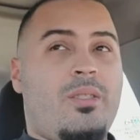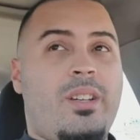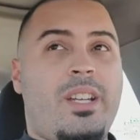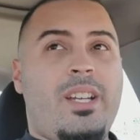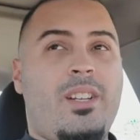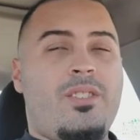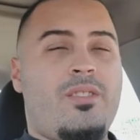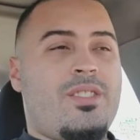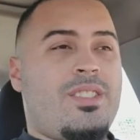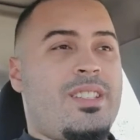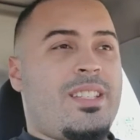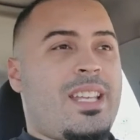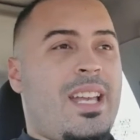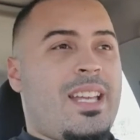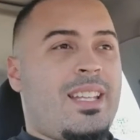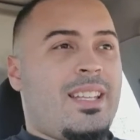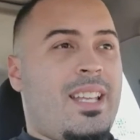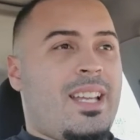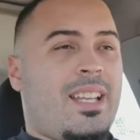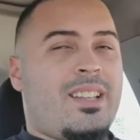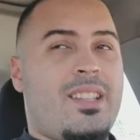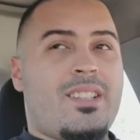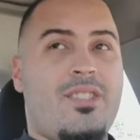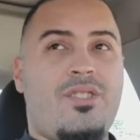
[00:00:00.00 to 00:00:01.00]
Hero just had
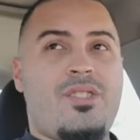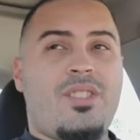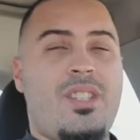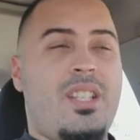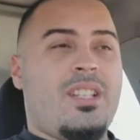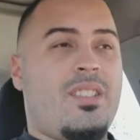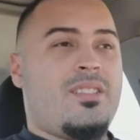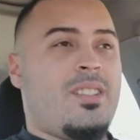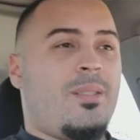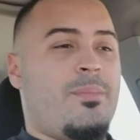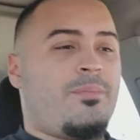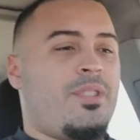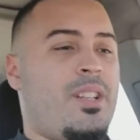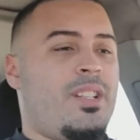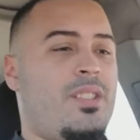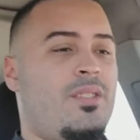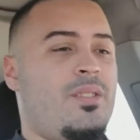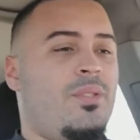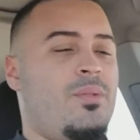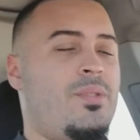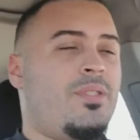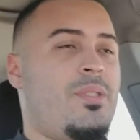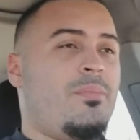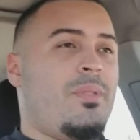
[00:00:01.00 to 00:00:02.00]
like the shittiest upgrades
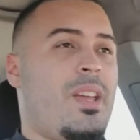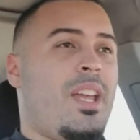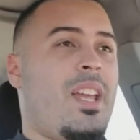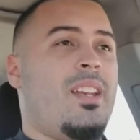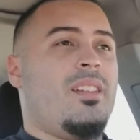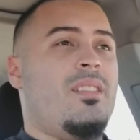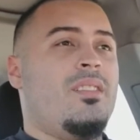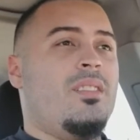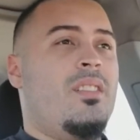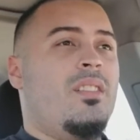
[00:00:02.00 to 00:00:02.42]
known to man.